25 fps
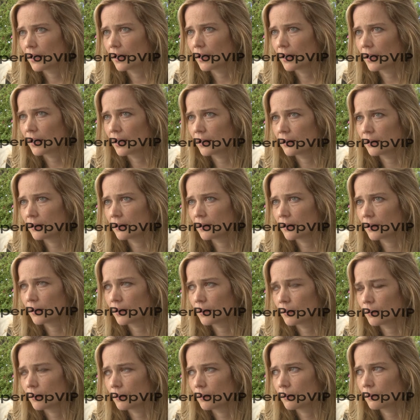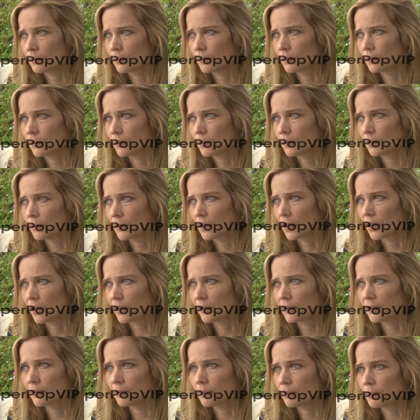and um,
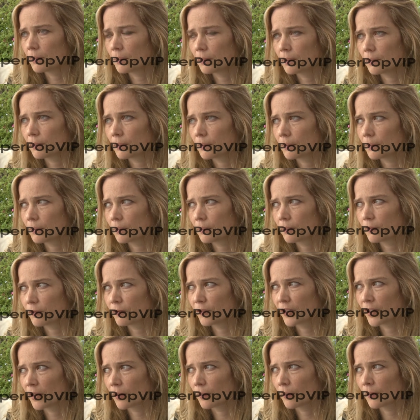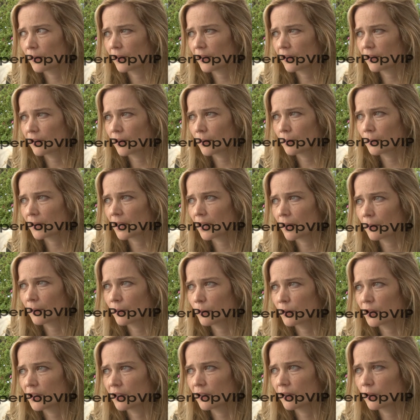other films
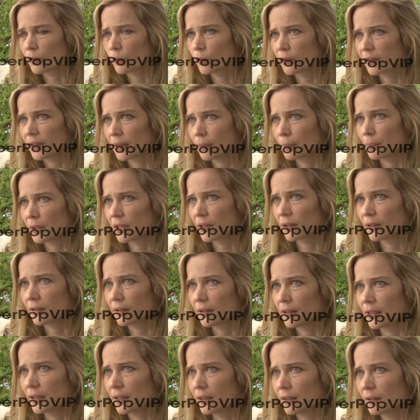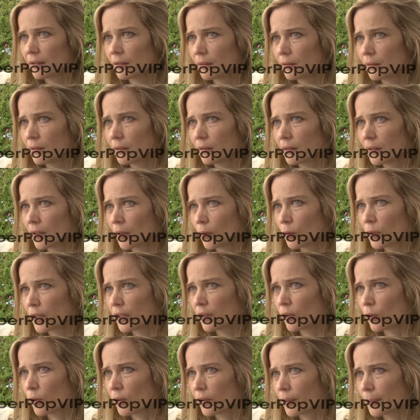sometimes we just use them because either you know he
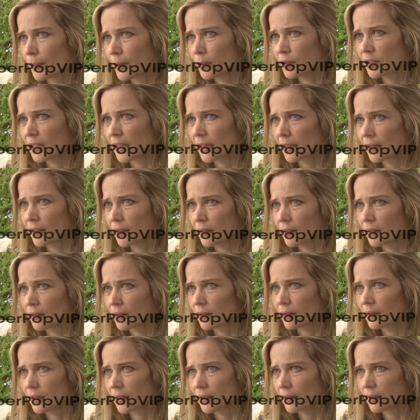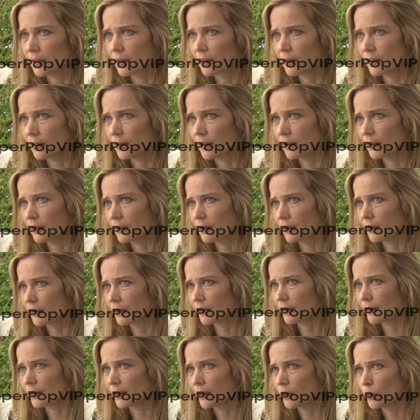talks about Jack Nicholson and then he,
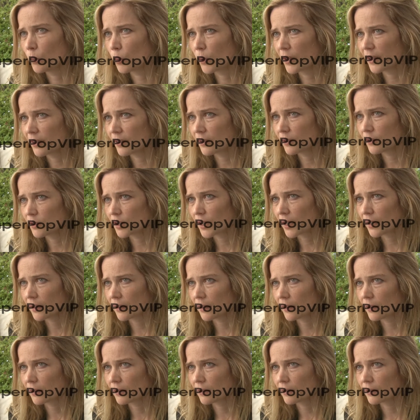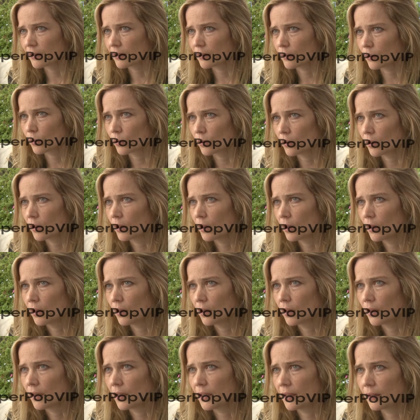it's a scene with Jack Nicholson or
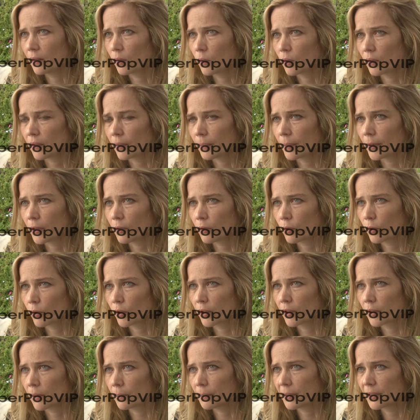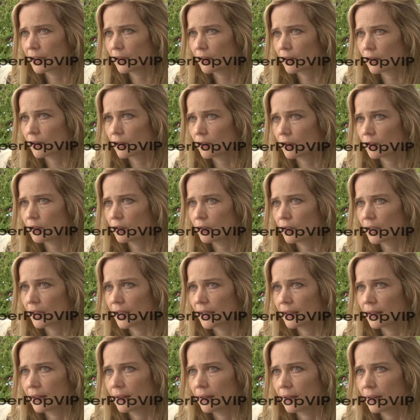he talks about growing up in the country
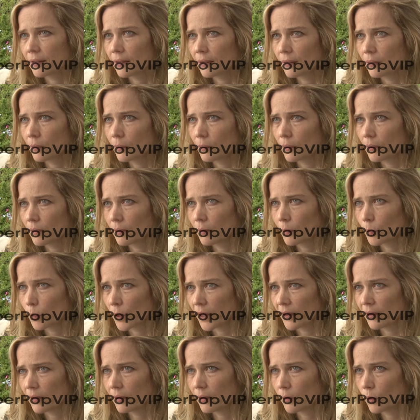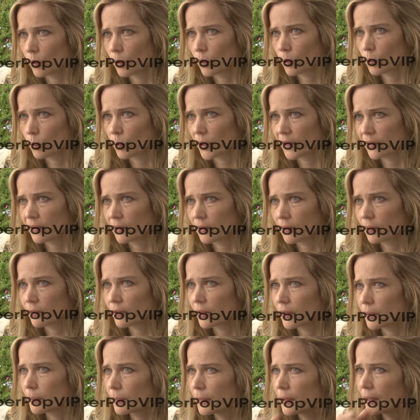and it's this West old Western
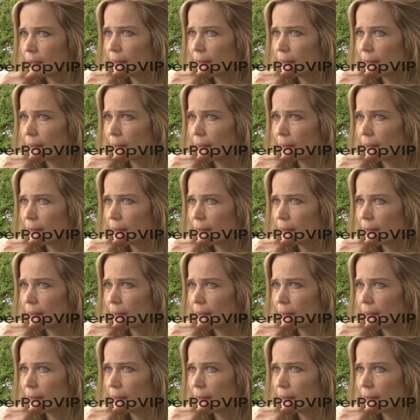film.